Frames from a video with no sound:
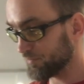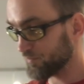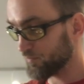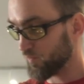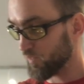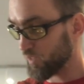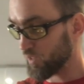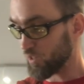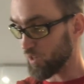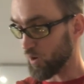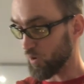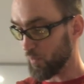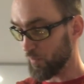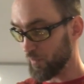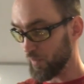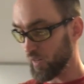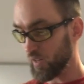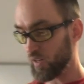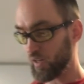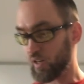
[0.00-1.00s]
So
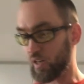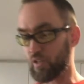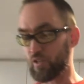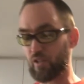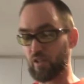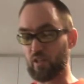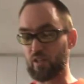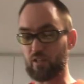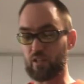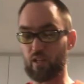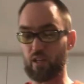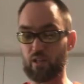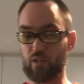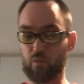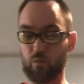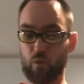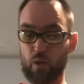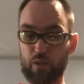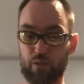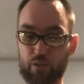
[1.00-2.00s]
each of these gets
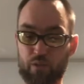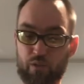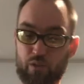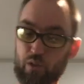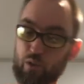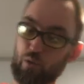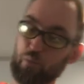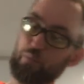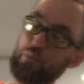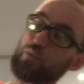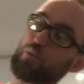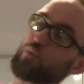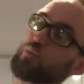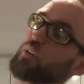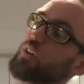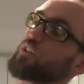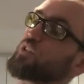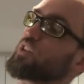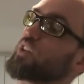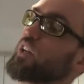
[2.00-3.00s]
1 scoop,
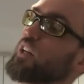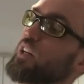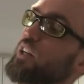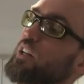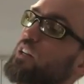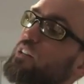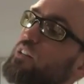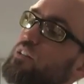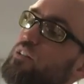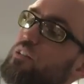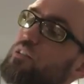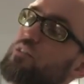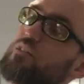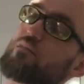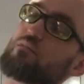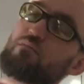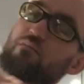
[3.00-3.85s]
which is,